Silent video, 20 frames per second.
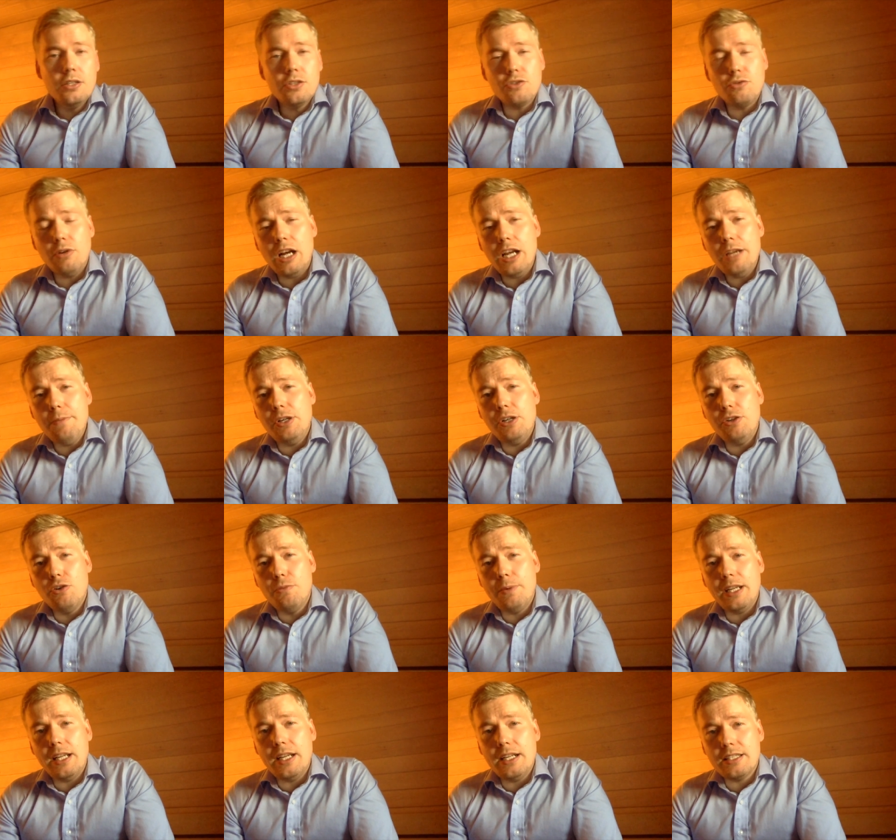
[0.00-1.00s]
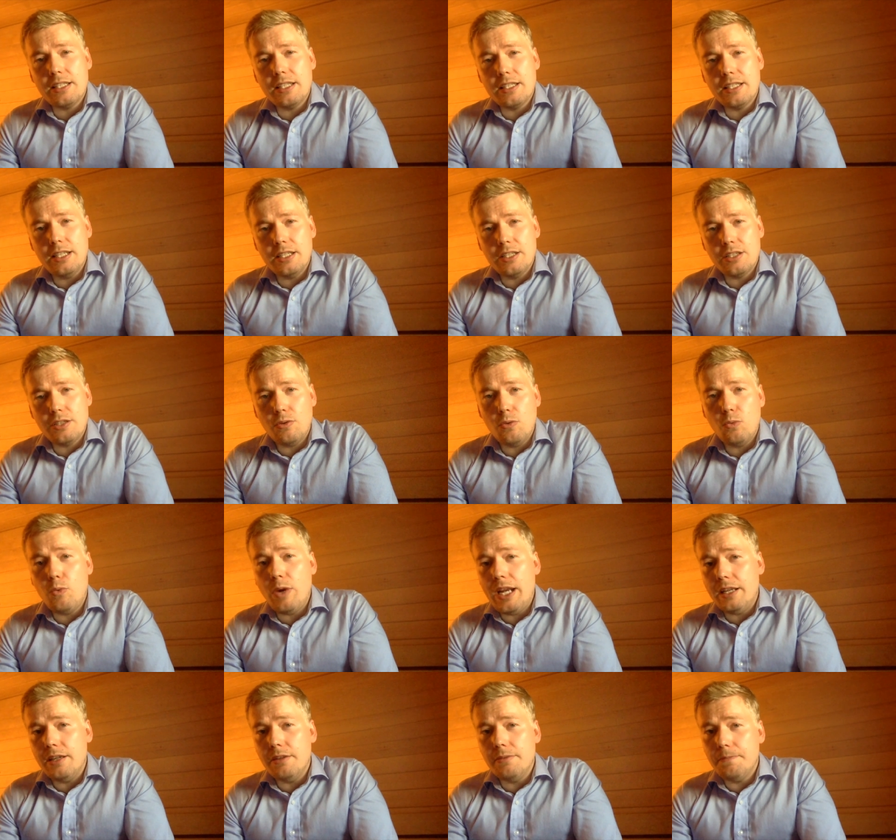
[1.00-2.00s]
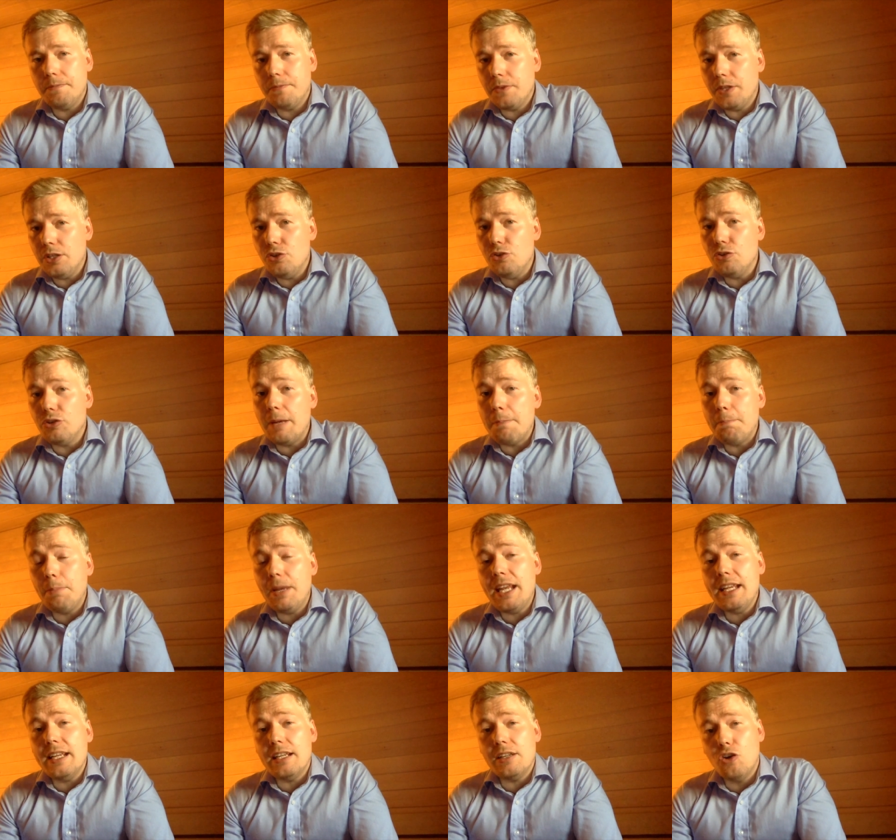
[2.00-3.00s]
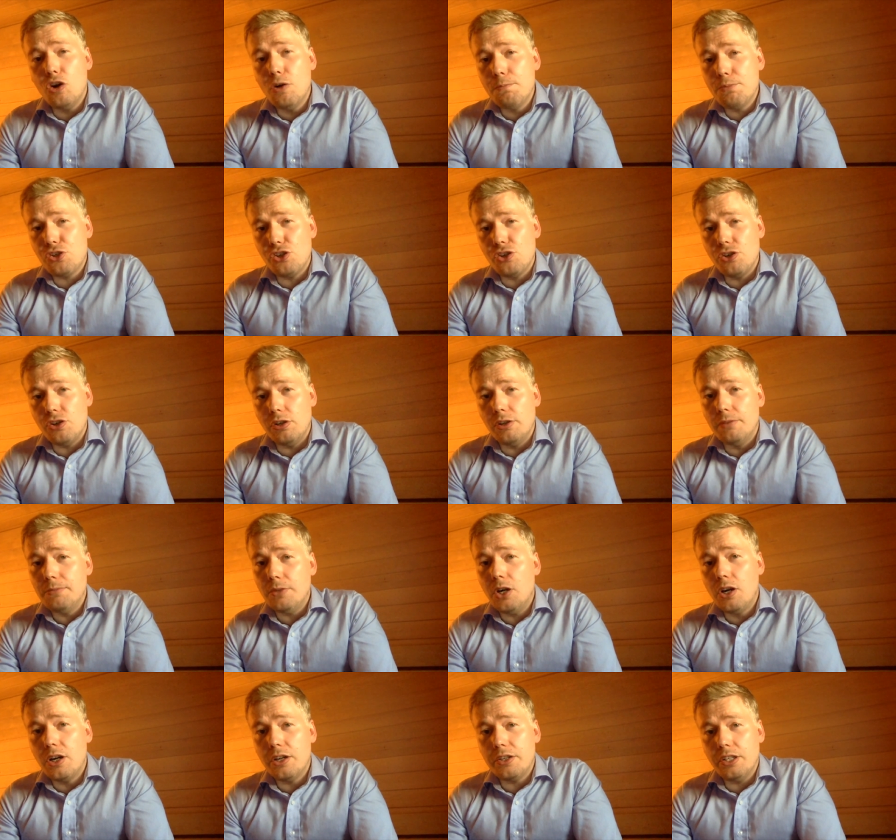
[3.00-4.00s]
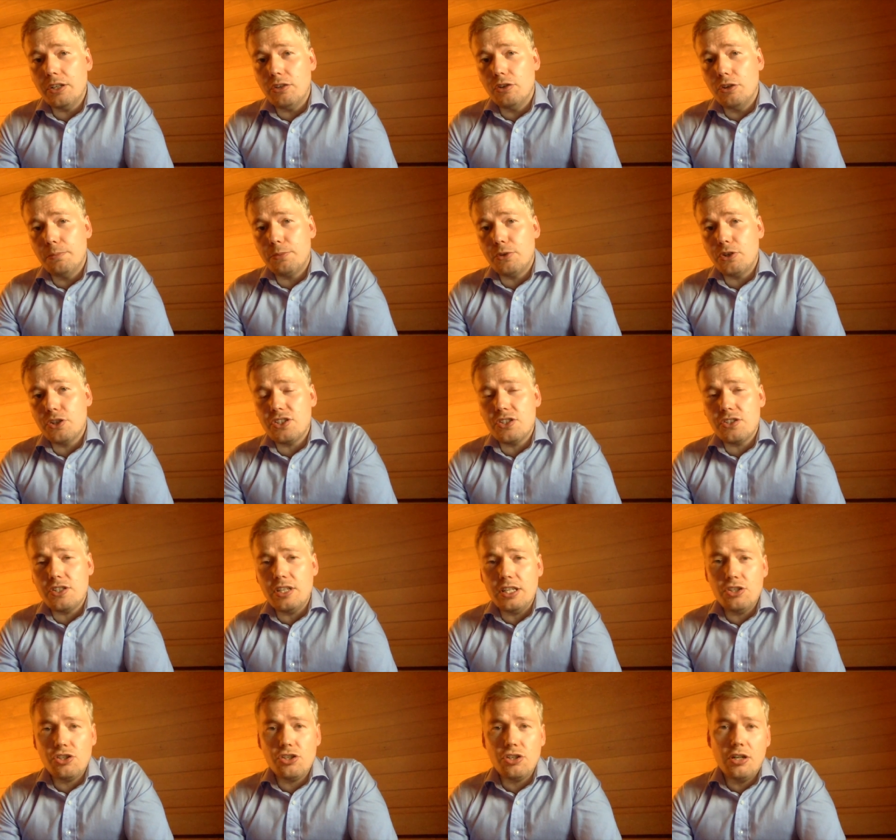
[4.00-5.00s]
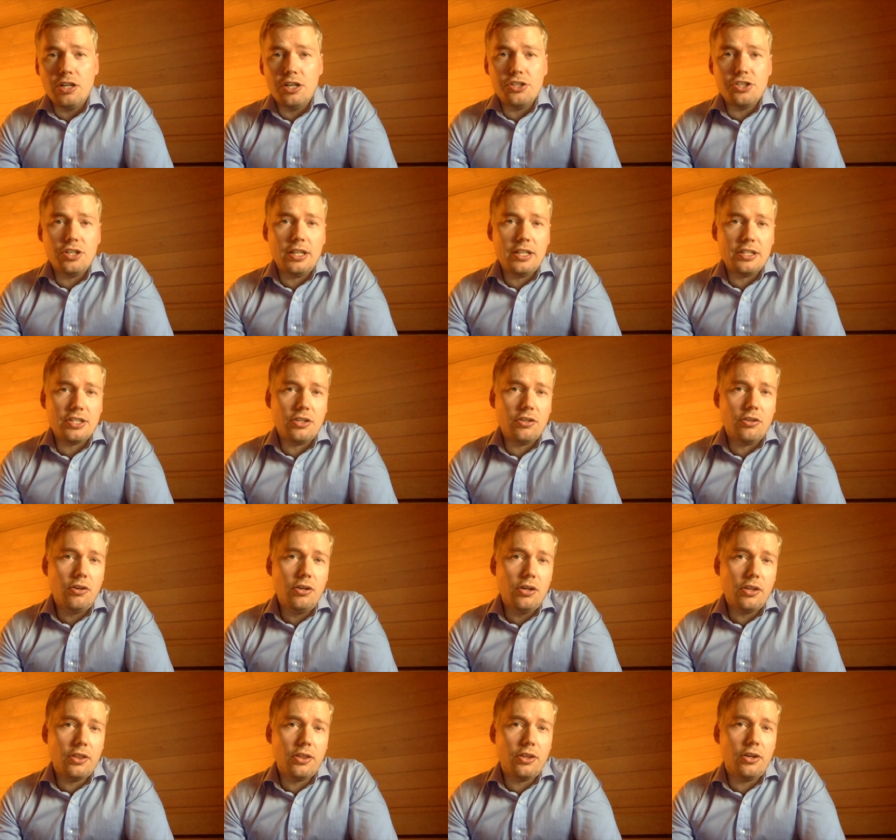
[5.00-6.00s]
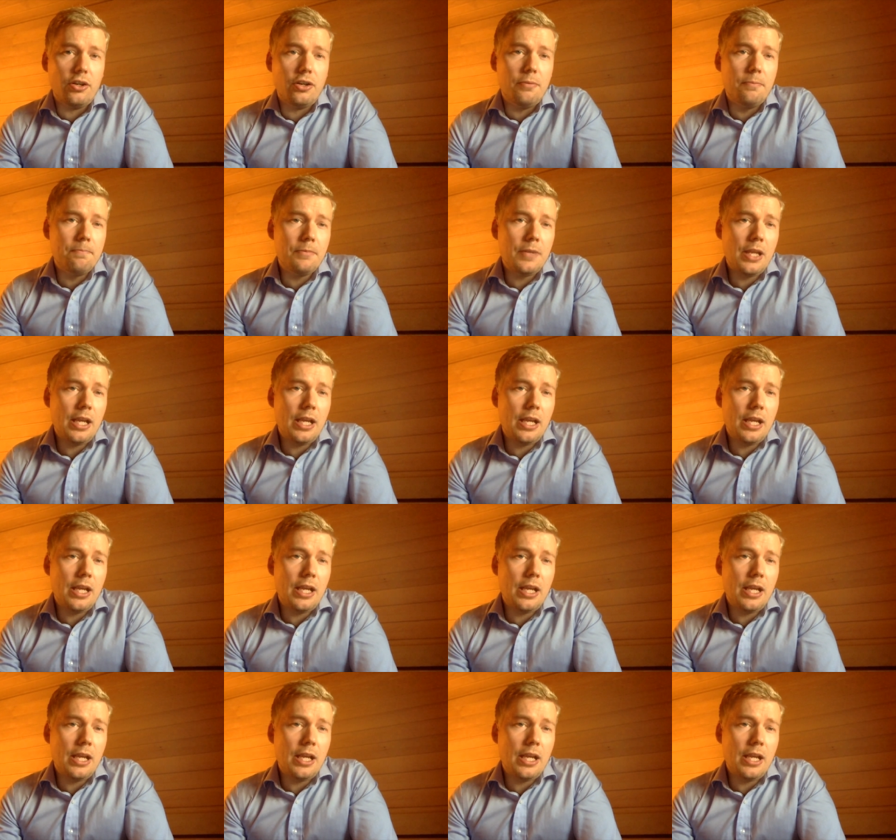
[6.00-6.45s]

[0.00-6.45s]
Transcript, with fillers: So hybrid open access is when you can pay an optional article processing charge as an author